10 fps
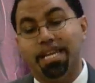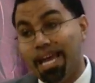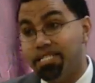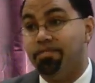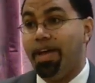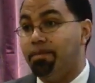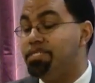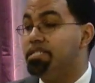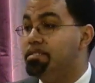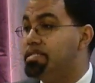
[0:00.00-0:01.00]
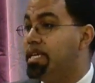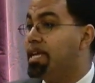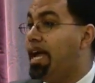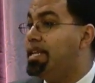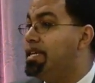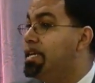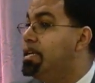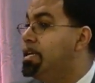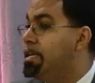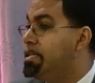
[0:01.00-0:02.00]
the kinds of obstacles that got
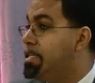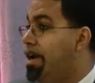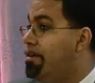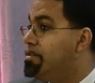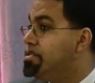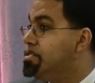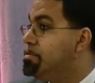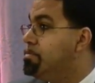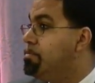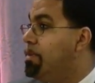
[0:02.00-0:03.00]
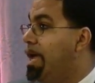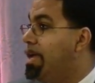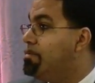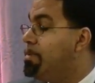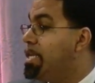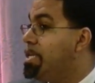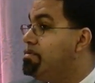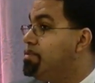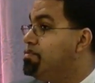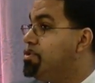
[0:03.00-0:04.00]
in Daryl's way when he
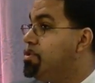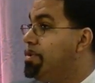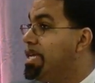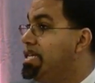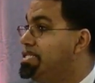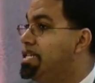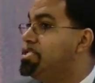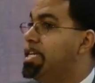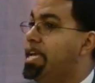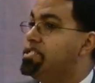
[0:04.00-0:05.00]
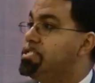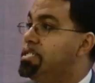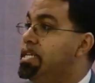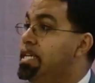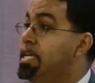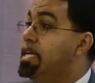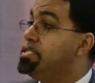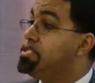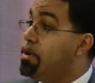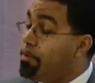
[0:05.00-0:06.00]
was pursuing his education.
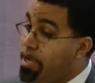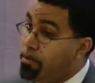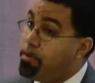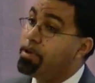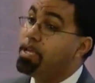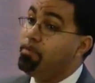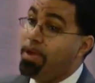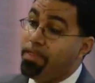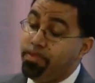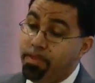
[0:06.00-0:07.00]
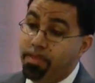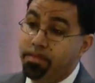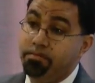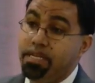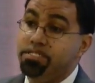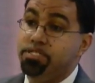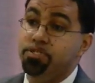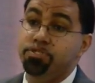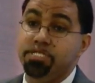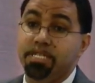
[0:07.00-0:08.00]
And so we are working with
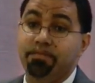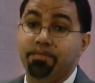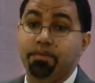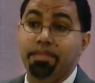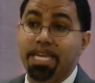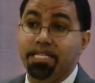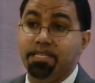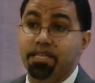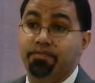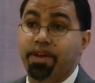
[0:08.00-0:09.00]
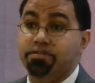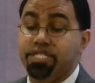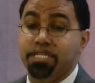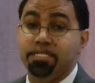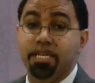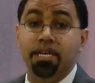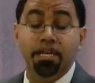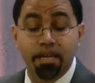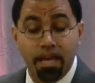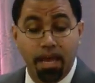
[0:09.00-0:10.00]
institutions that have committed to this Fair Chance
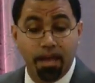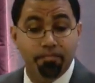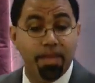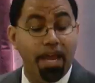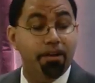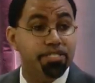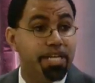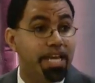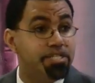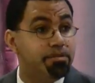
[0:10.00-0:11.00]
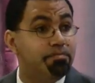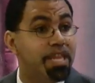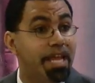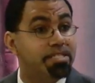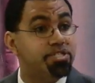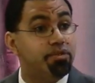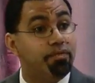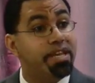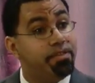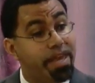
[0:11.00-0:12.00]
Higher Education Pledge to
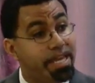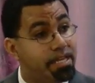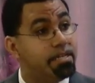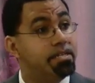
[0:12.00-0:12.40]
rethink